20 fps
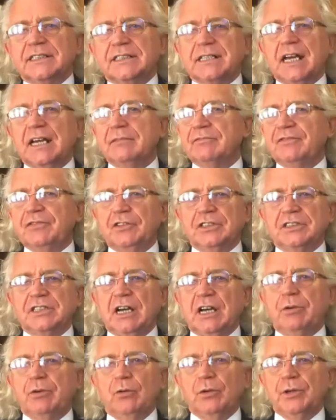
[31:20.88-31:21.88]
the same, for
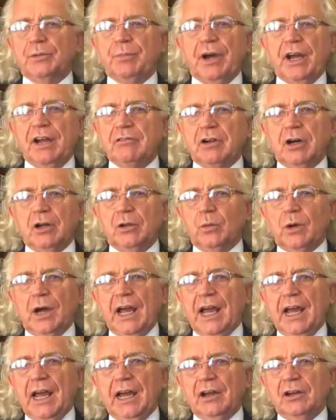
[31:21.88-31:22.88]
example, with payroll,
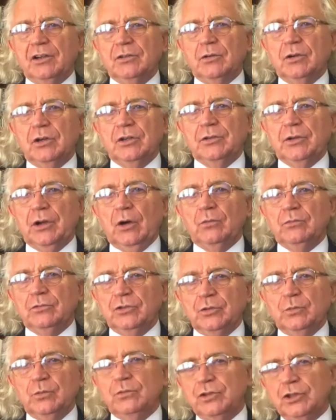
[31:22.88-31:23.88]
where
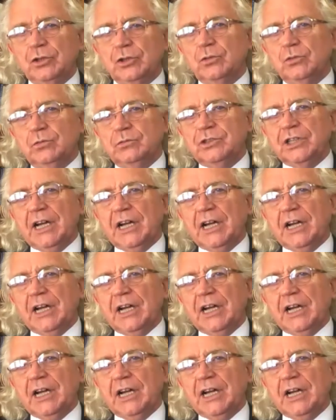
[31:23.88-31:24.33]
you,